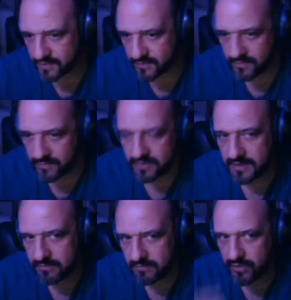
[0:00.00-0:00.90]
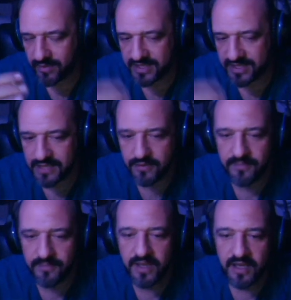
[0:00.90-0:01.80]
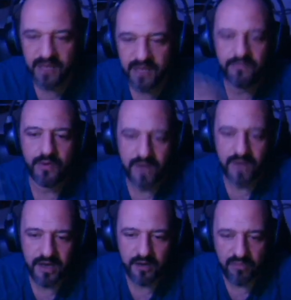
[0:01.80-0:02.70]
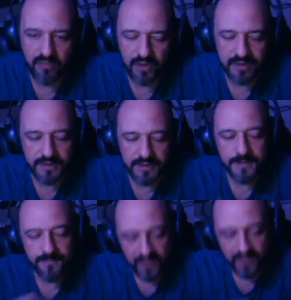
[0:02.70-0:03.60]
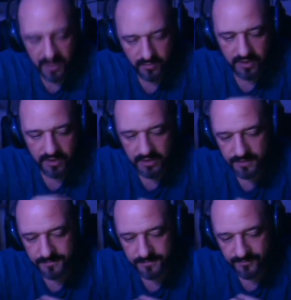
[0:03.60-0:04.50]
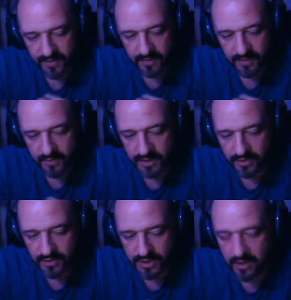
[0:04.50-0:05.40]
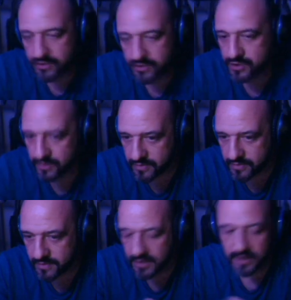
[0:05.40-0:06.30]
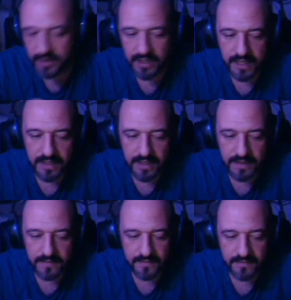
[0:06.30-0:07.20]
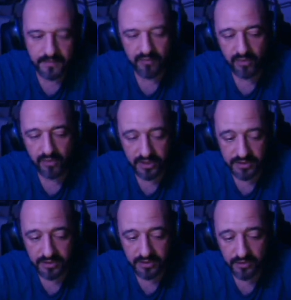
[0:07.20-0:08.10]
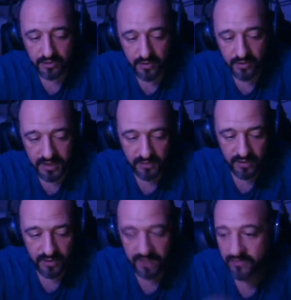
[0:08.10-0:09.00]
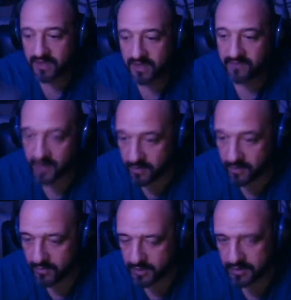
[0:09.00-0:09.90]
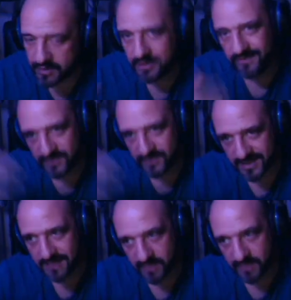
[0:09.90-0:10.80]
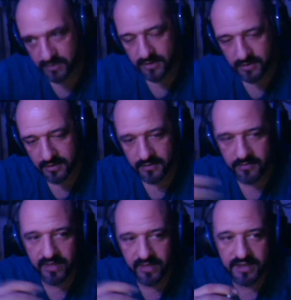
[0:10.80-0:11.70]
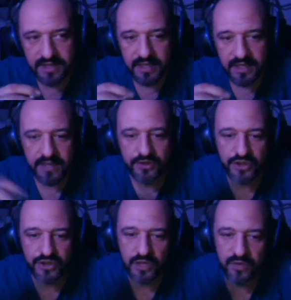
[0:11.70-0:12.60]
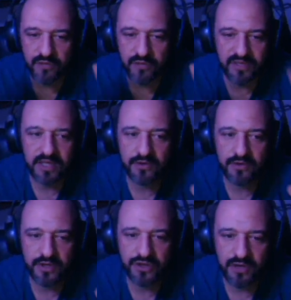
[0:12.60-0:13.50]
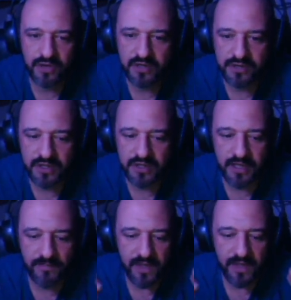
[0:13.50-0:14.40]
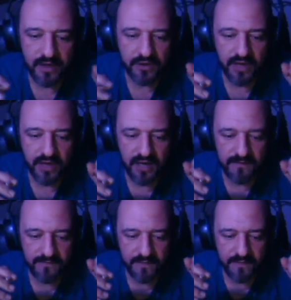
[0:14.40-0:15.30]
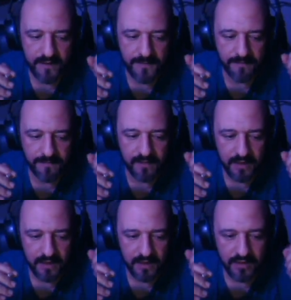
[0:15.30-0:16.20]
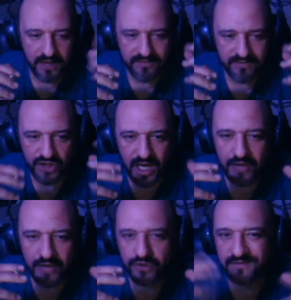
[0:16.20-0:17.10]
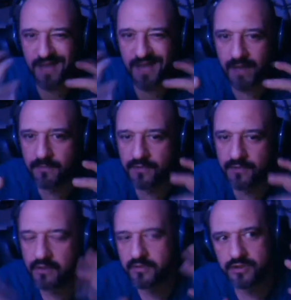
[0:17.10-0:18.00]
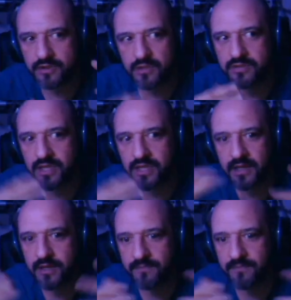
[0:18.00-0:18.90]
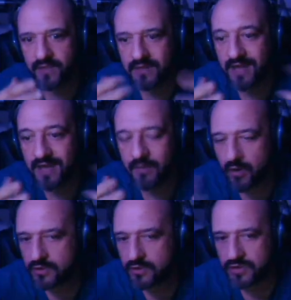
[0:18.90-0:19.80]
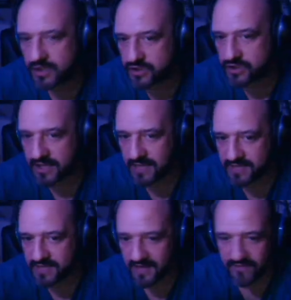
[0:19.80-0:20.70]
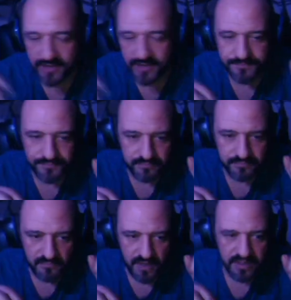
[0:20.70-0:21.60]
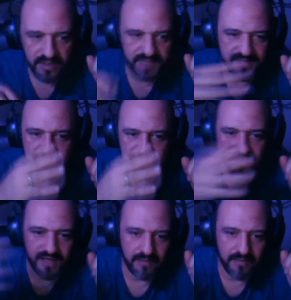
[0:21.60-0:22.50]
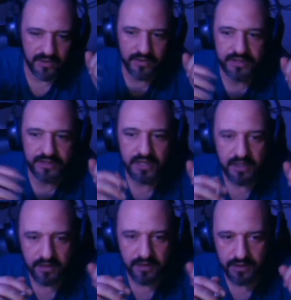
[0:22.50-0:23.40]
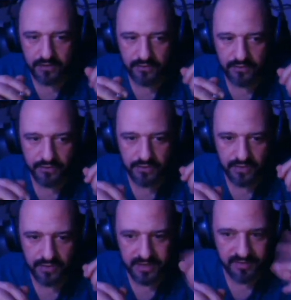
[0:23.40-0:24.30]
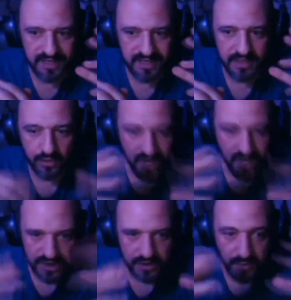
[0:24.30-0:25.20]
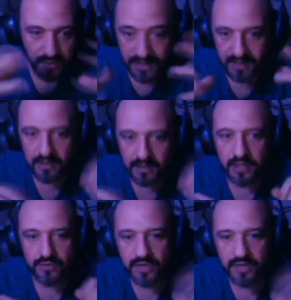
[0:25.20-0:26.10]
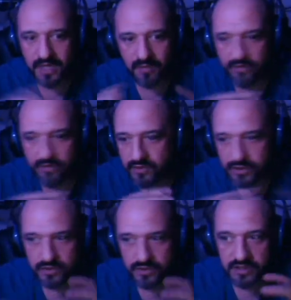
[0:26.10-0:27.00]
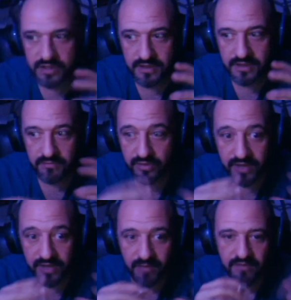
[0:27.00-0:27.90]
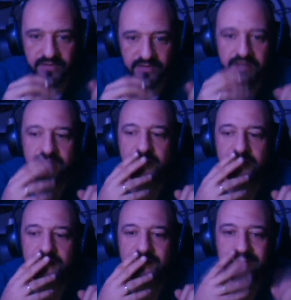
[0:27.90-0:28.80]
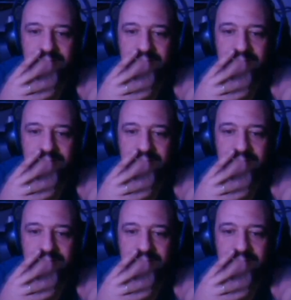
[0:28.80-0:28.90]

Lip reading: we can pretty much kill them. If we run out of bullets, then we can use our sword. And the bullets, in order to create them, you have to have an armory. So you have to start building your base. And usually, when you begin on a strategy game, you have a challenge of time. There's always a time. All strategy games have that, the specific time periods that you're at the beginning rushing quickly to get a couple of resources, build a couple of things, and